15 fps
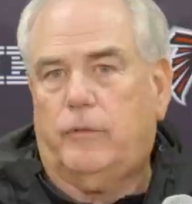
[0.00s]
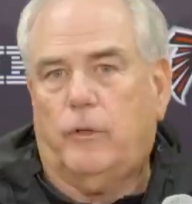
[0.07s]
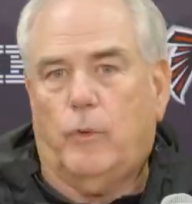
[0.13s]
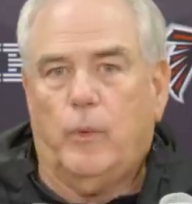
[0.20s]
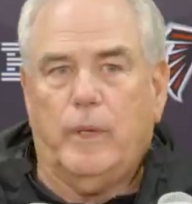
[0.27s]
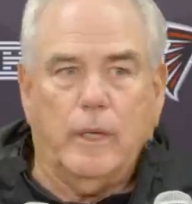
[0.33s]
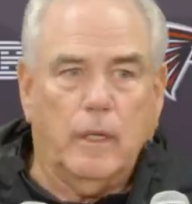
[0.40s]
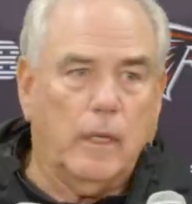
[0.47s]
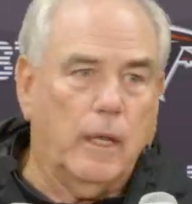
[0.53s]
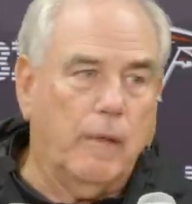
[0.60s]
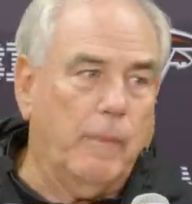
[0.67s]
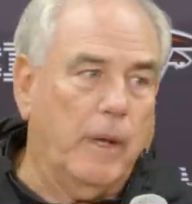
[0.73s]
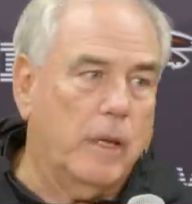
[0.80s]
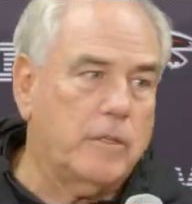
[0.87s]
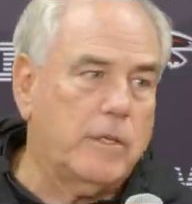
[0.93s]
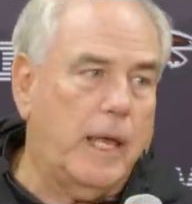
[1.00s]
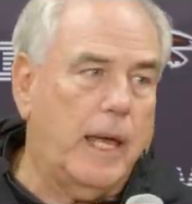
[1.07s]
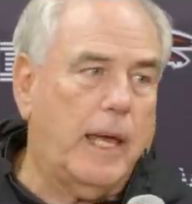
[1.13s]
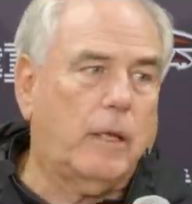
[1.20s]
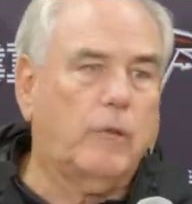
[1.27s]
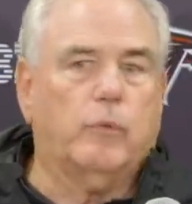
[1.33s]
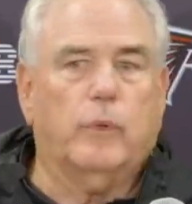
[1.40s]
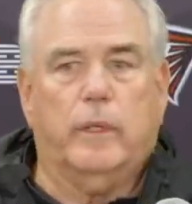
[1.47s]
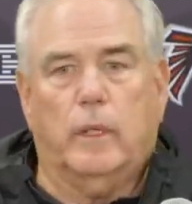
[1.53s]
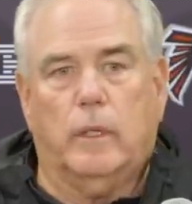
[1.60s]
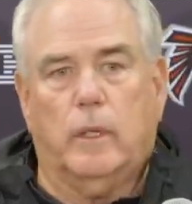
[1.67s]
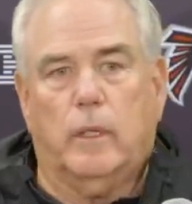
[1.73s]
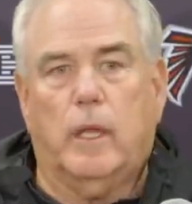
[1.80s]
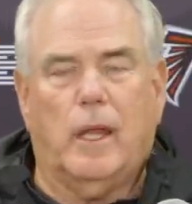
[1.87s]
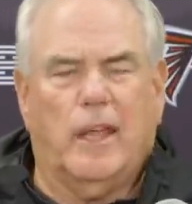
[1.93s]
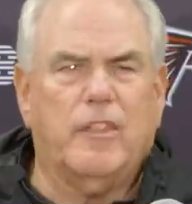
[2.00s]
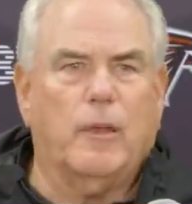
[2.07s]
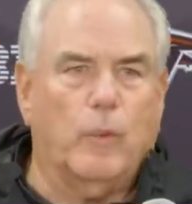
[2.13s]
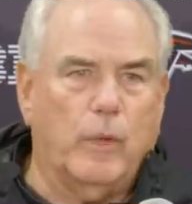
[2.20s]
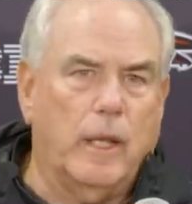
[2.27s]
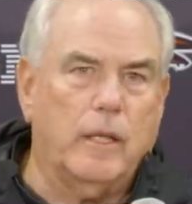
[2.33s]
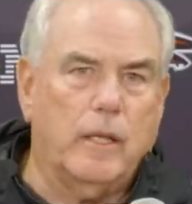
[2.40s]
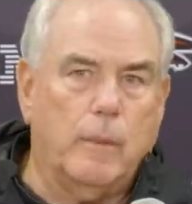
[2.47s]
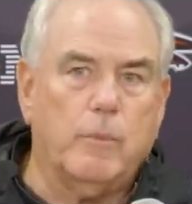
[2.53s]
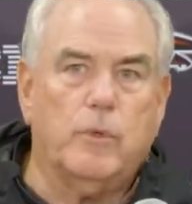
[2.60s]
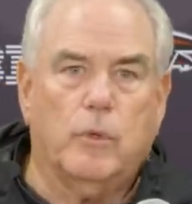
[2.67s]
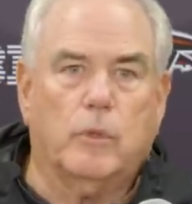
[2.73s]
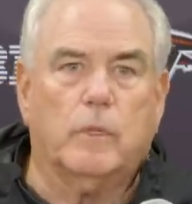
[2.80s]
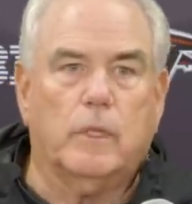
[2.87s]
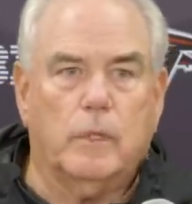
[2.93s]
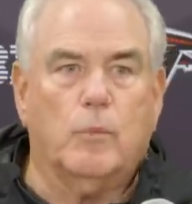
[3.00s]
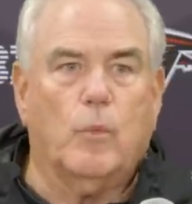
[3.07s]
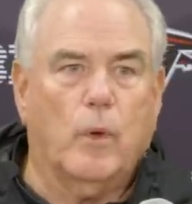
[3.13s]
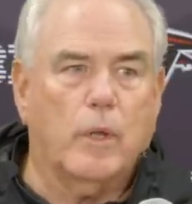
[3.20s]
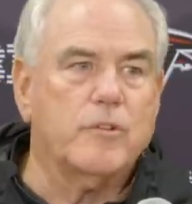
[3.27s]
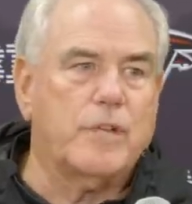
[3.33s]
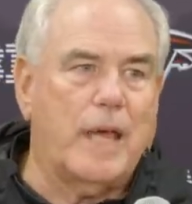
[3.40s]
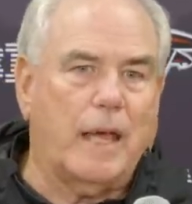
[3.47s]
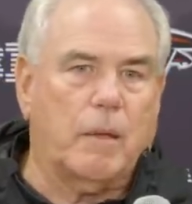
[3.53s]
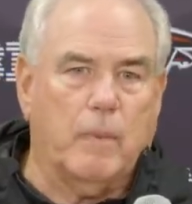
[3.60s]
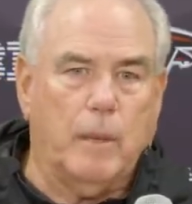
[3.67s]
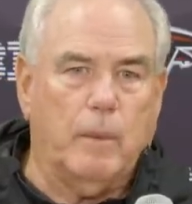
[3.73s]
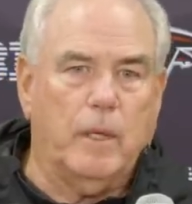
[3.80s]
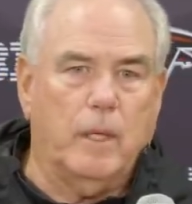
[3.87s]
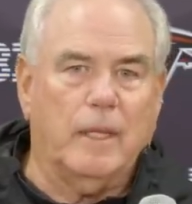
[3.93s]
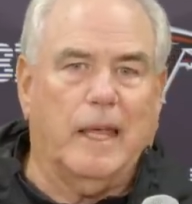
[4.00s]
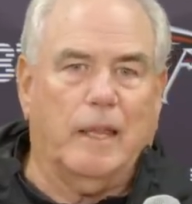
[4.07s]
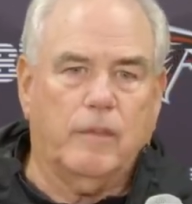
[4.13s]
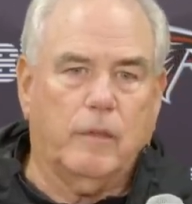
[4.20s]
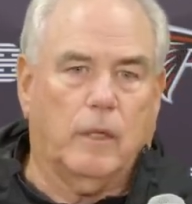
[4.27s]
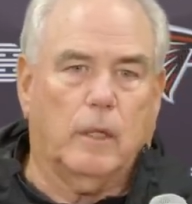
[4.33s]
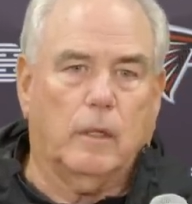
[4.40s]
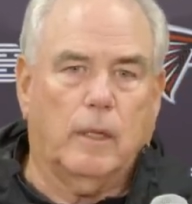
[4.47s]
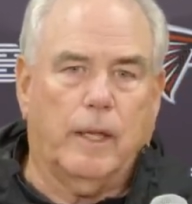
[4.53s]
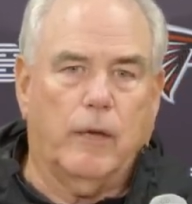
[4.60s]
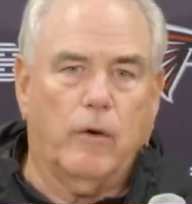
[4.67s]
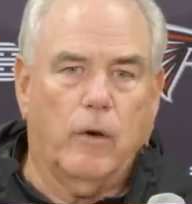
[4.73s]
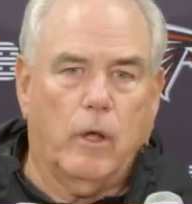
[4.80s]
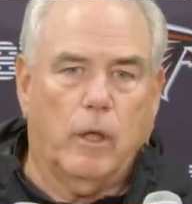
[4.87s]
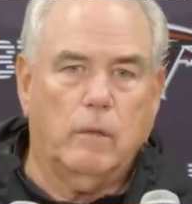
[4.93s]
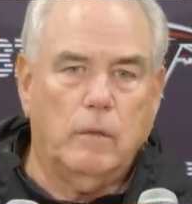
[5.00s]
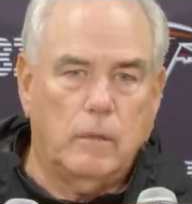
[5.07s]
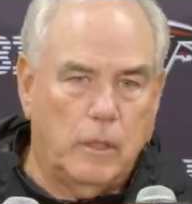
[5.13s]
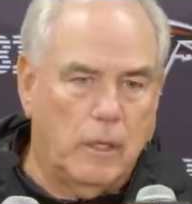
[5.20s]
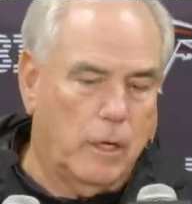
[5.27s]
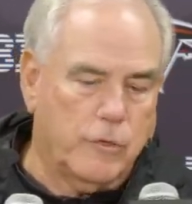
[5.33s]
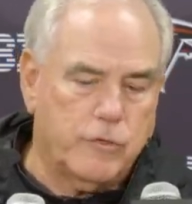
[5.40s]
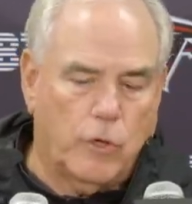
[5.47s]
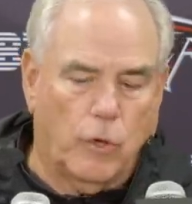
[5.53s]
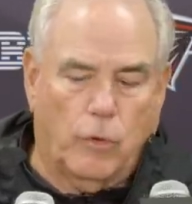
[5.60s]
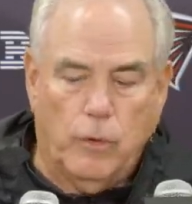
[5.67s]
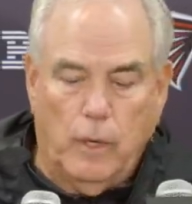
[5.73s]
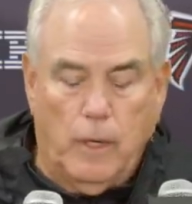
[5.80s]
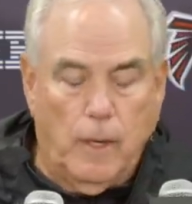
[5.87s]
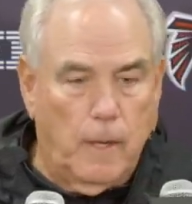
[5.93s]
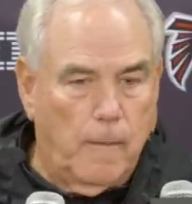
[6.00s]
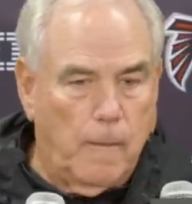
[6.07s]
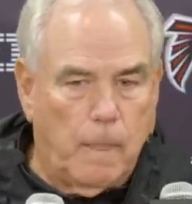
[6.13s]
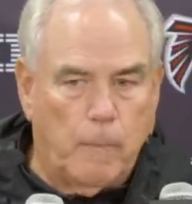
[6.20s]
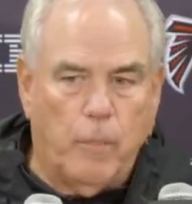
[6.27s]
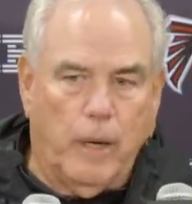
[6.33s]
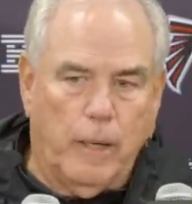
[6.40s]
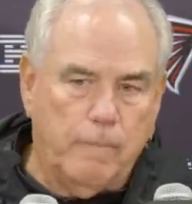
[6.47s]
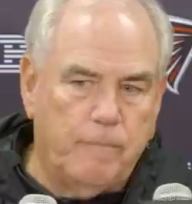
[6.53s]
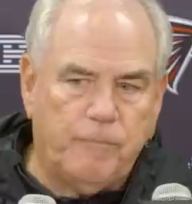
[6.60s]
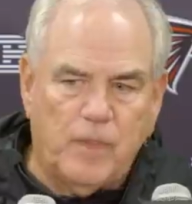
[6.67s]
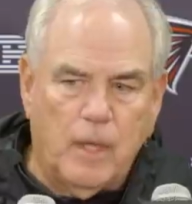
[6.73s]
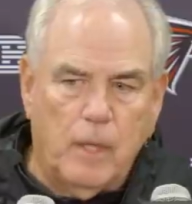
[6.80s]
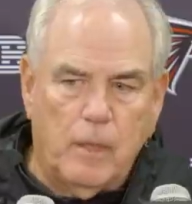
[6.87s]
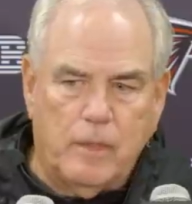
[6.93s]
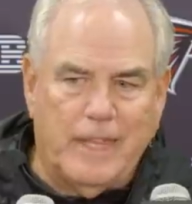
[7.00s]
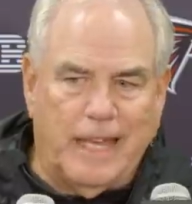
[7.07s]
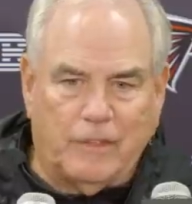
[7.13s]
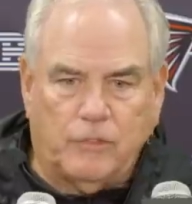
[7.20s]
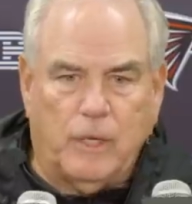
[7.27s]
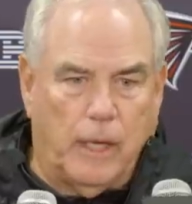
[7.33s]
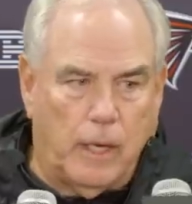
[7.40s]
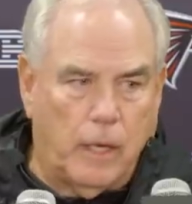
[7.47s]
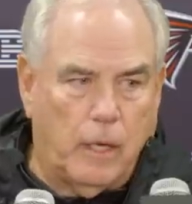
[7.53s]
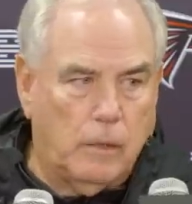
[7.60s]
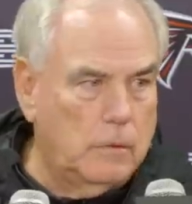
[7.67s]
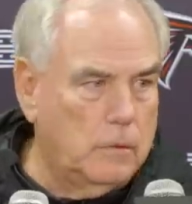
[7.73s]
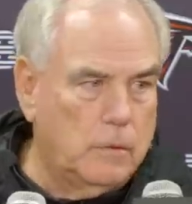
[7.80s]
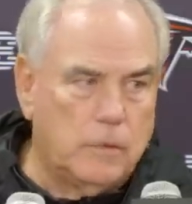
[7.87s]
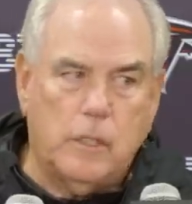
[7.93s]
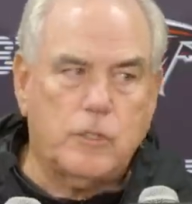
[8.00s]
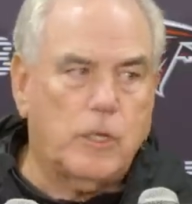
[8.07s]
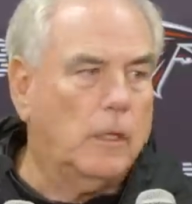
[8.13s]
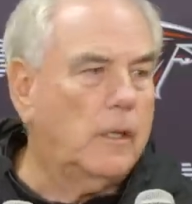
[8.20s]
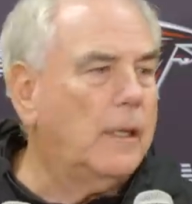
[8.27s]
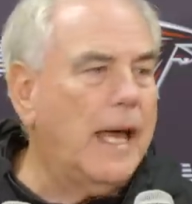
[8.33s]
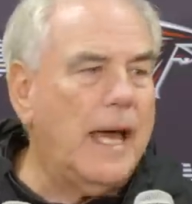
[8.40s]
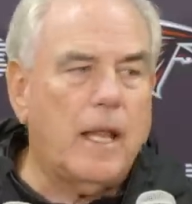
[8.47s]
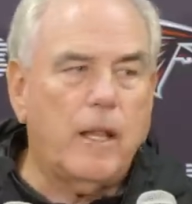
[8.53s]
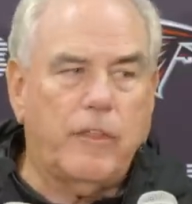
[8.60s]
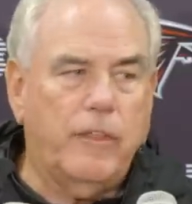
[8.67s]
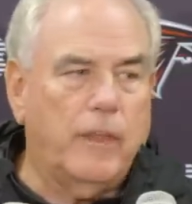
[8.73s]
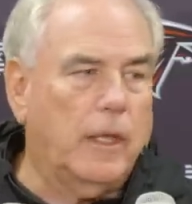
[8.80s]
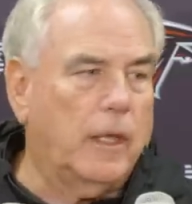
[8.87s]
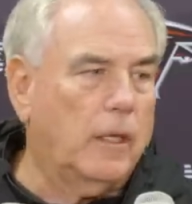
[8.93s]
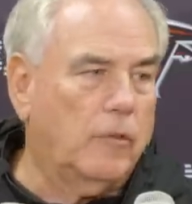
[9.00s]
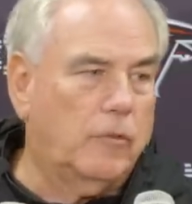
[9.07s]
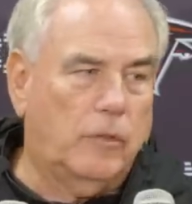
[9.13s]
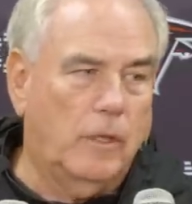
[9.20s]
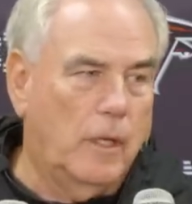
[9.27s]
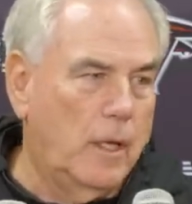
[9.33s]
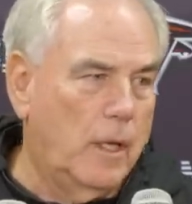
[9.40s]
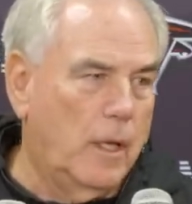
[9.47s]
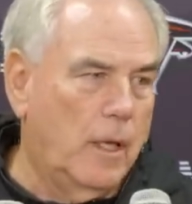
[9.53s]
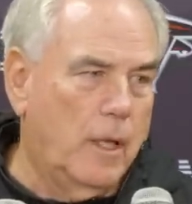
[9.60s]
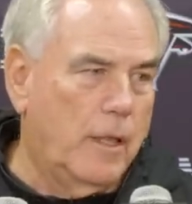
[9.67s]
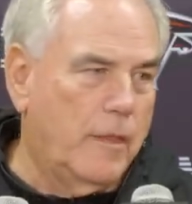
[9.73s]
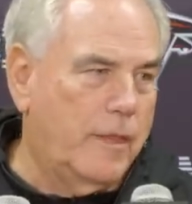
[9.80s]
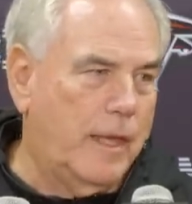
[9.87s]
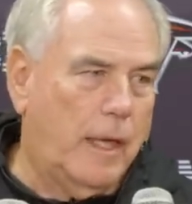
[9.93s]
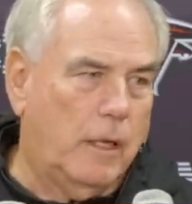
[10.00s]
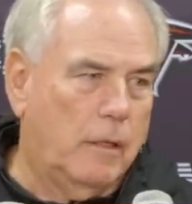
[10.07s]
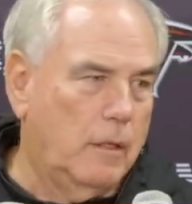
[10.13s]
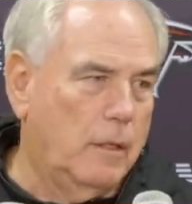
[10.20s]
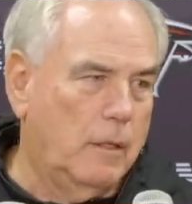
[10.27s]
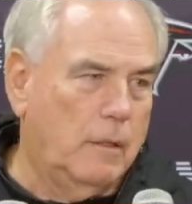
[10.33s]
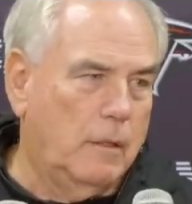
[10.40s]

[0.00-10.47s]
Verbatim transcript: so we didn't get many sacks. We didn't get, I think we ended up doing getting one sack maybe in that thing later on in a zone. But that's kind of there's a lot of things that